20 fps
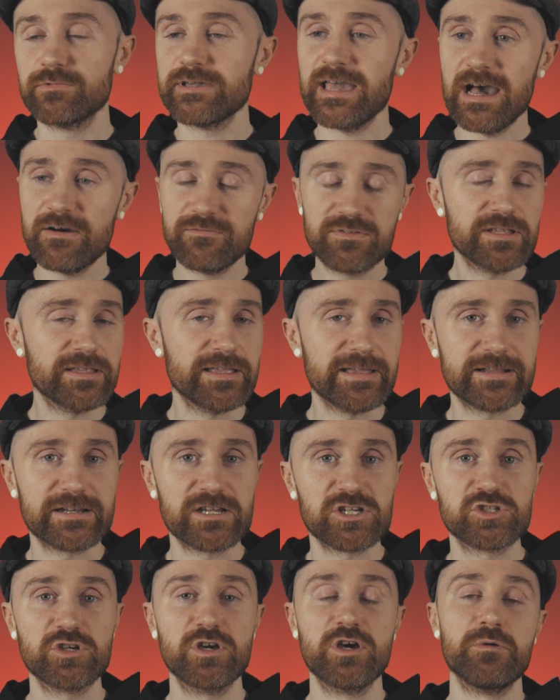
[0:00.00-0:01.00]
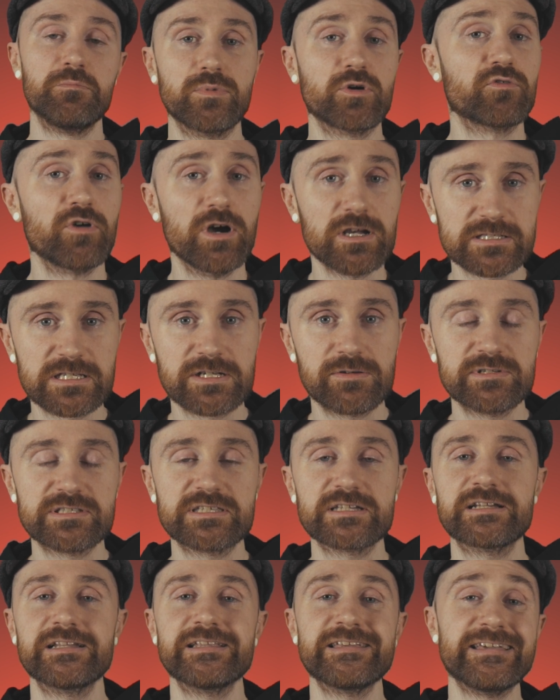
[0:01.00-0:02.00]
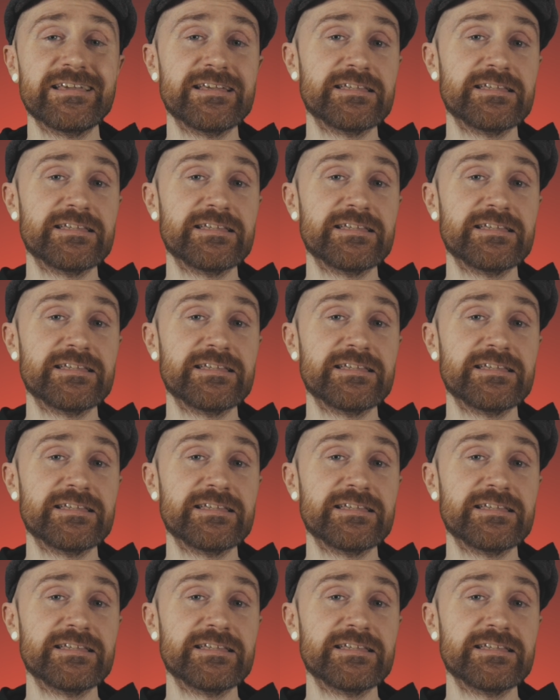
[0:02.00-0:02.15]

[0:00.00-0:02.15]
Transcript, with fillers: We have it in English, but cross-linguistically